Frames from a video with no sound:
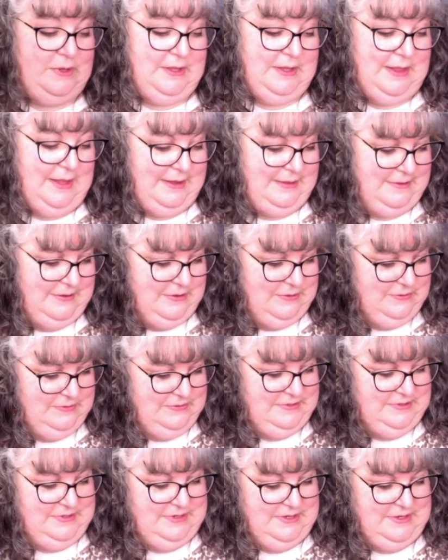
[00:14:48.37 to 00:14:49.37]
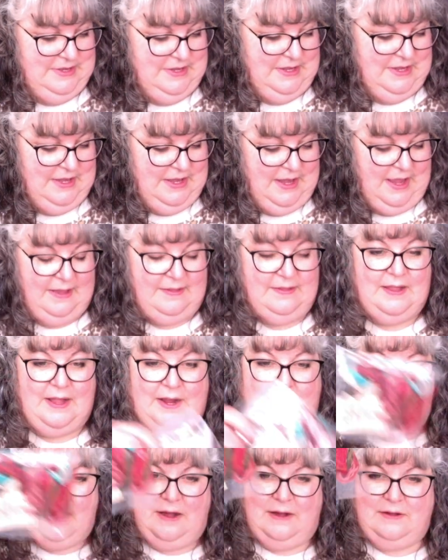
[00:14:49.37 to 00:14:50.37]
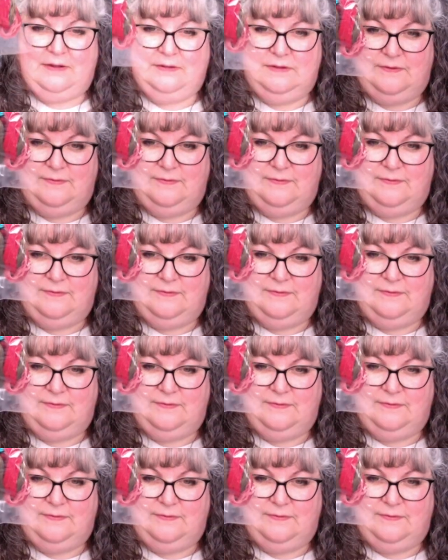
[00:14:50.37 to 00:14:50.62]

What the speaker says: like those. And then I got the